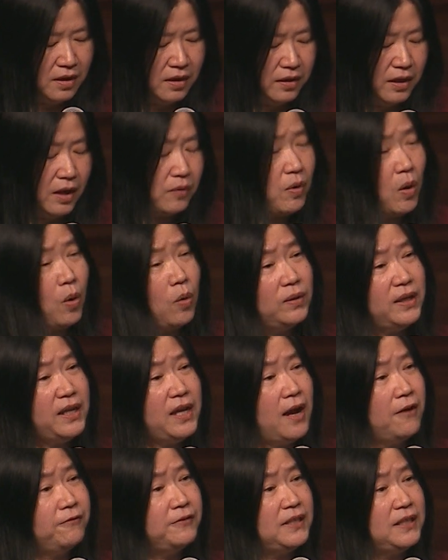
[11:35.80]
They were only
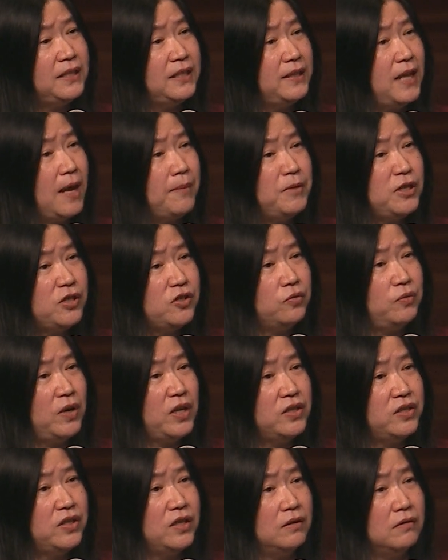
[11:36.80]
after the
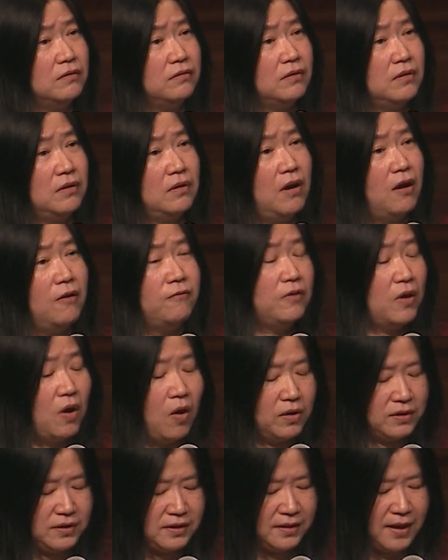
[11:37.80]
demonstration of
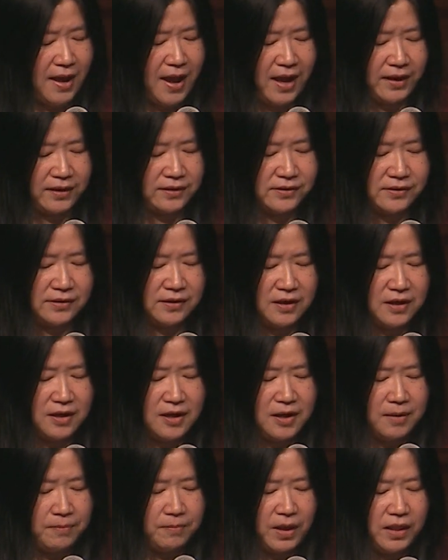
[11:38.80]
God's acts,
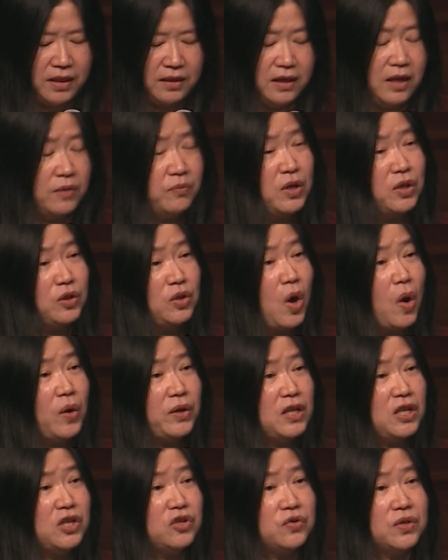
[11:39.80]
but they were not
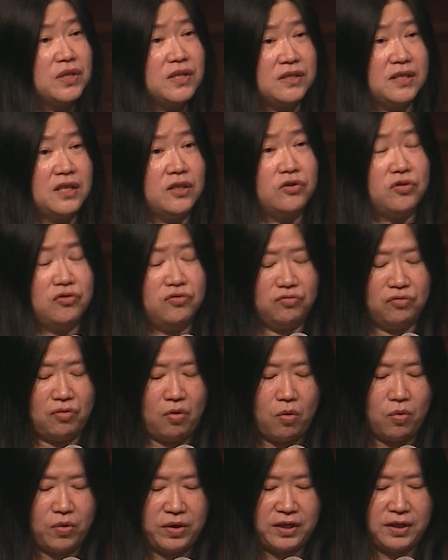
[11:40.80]
interested to
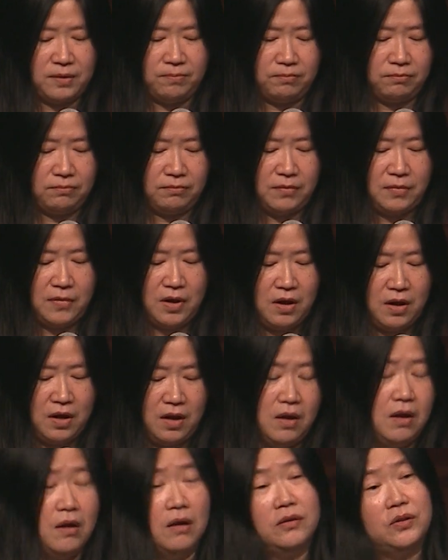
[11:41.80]
know Him,
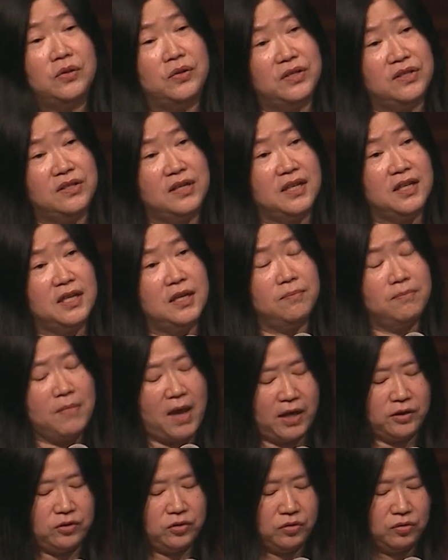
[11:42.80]
to seek Him,
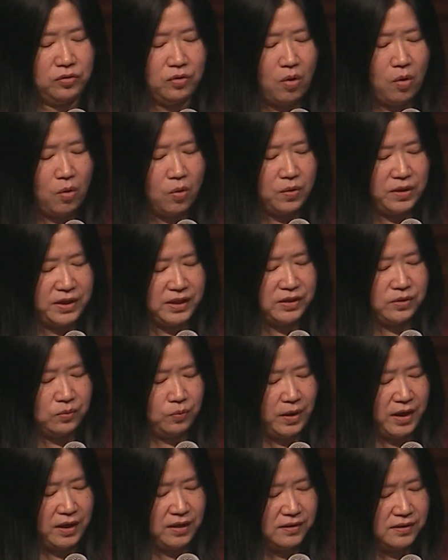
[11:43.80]
and to know His
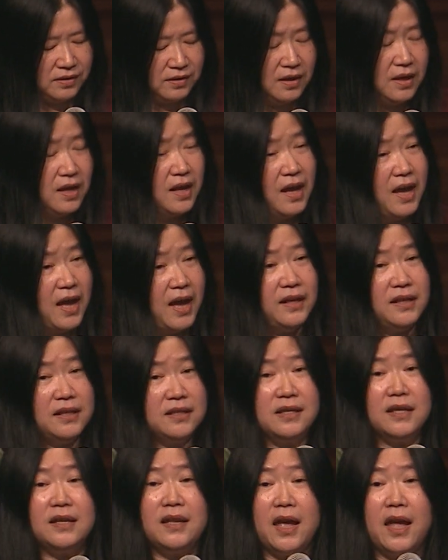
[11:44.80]
ways. And
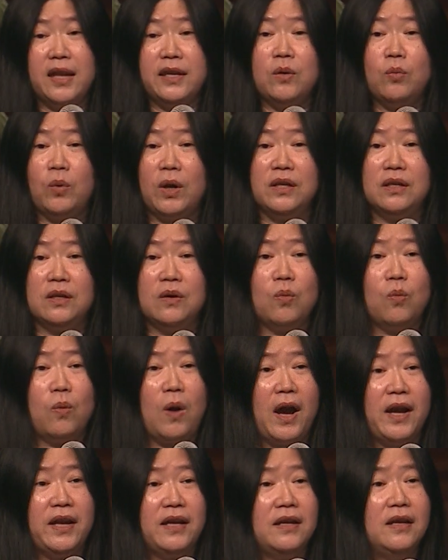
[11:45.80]
is it any wonder
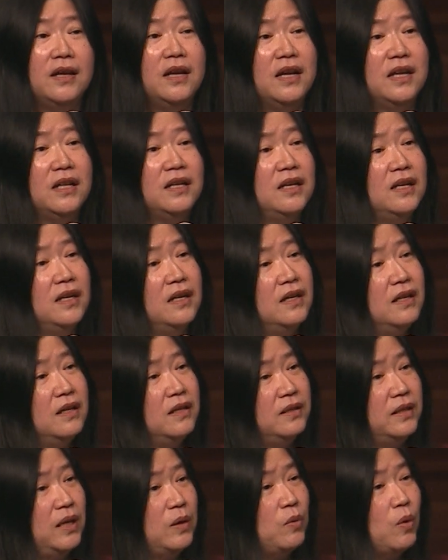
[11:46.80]
why
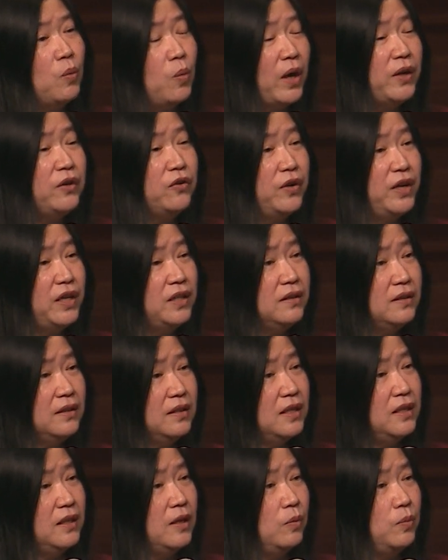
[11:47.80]
they were wandering
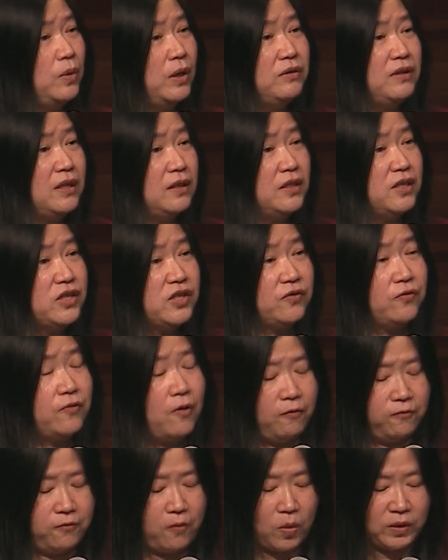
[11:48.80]
in the wilderness for
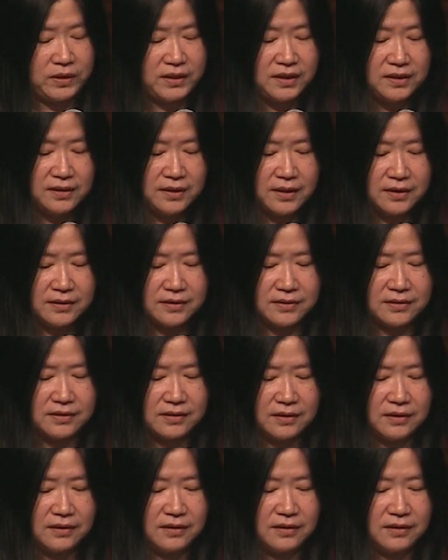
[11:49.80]
40 years?